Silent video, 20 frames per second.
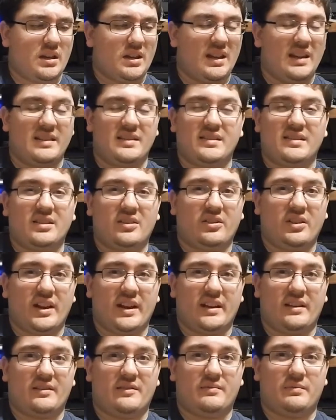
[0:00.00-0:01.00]
It's still
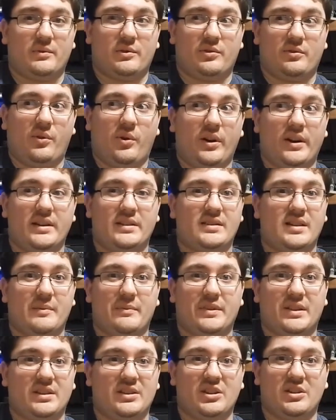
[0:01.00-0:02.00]
like
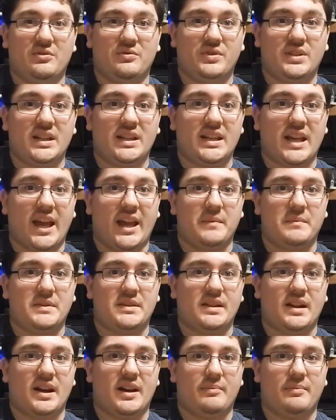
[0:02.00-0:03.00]
20-something used at
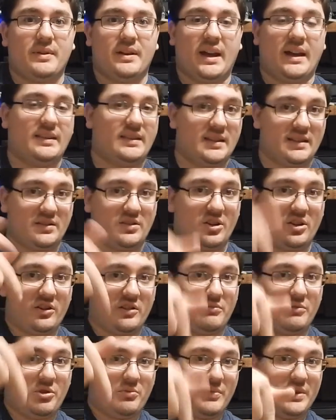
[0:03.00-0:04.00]
GameStop at this
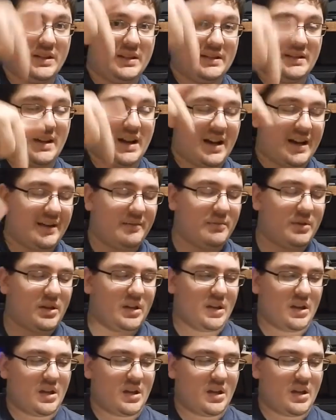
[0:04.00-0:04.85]
current moment in time.